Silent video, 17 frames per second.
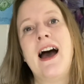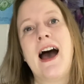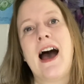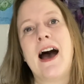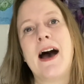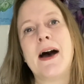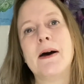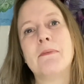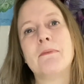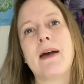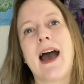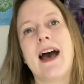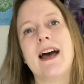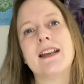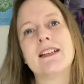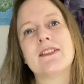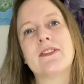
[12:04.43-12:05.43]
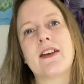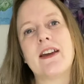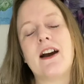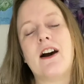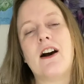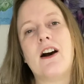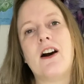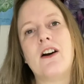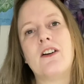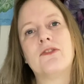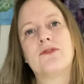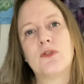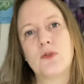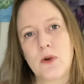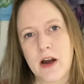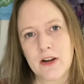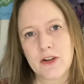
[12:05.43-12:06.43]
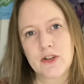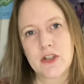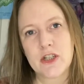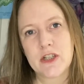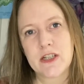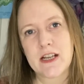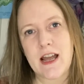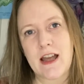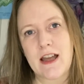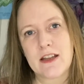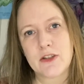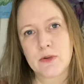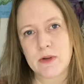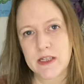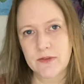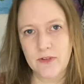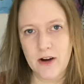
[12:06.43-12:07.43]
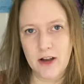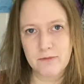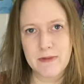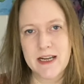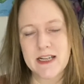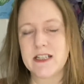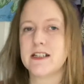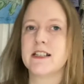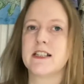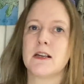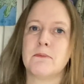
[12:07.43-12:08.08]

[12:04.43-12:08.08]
And they are 425 metres